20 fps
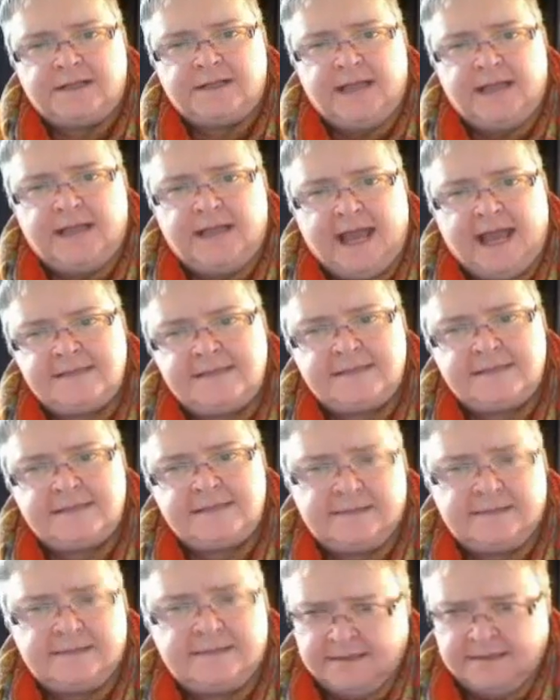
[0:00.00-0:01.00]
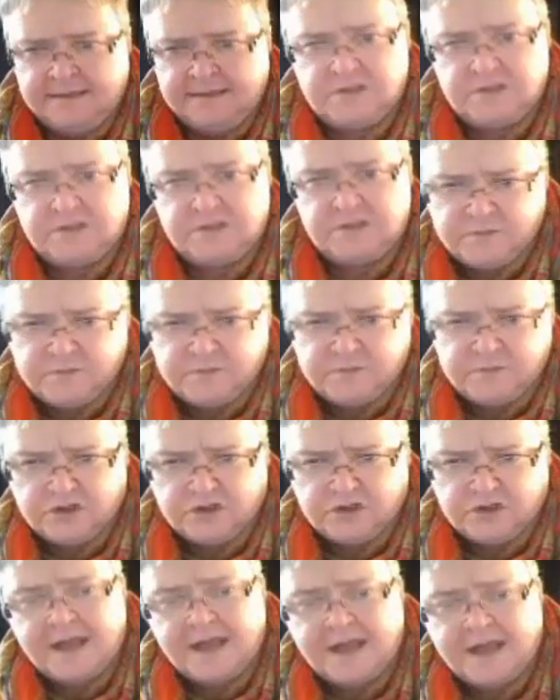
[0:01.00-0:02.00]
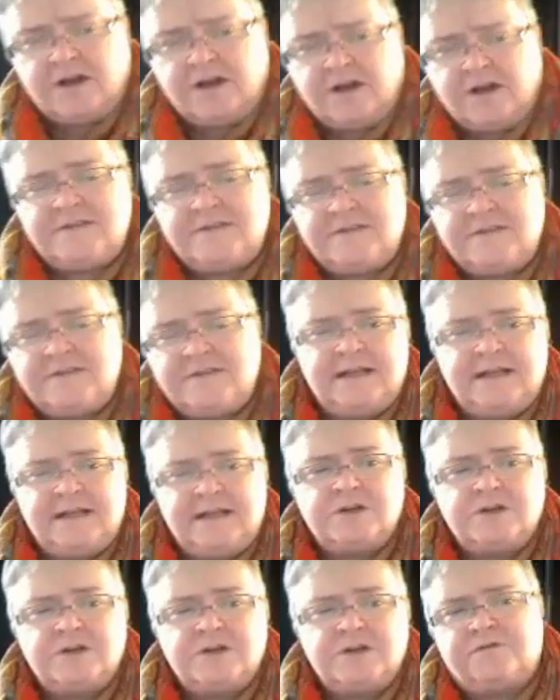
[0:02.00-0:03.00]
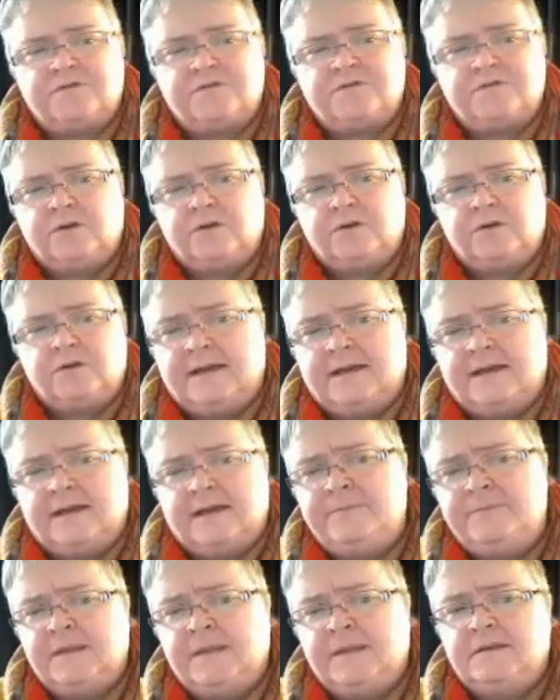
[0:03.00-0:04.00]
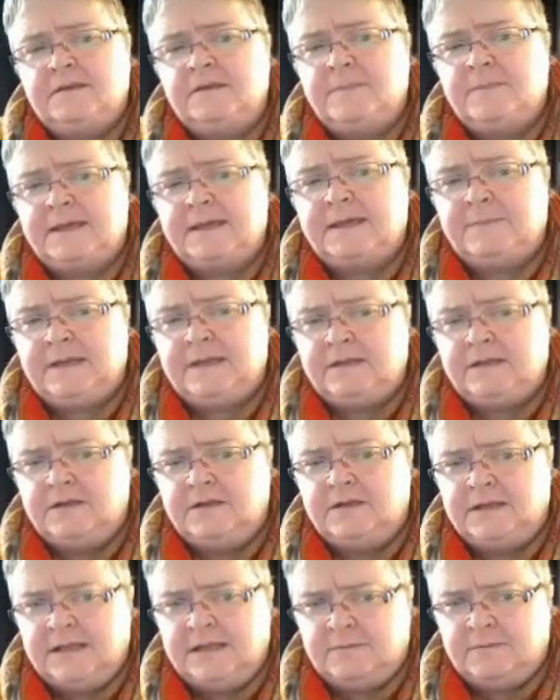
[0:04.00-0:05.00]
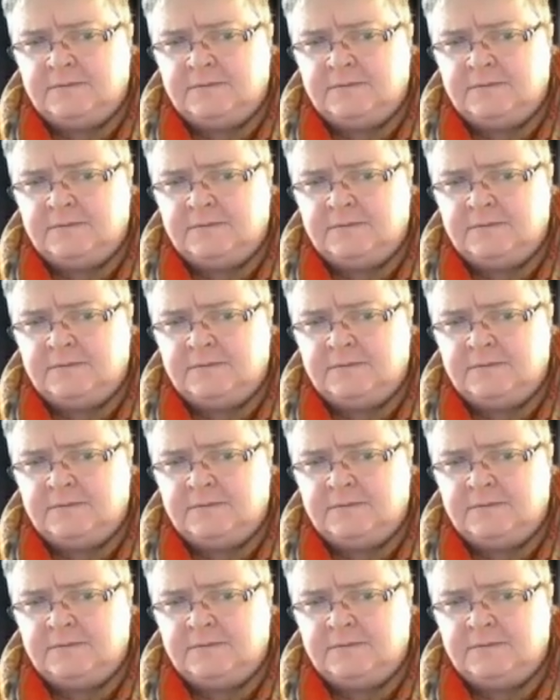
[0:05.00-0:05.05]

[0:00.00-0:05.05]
class. Subtract off 10 hours for them. You may need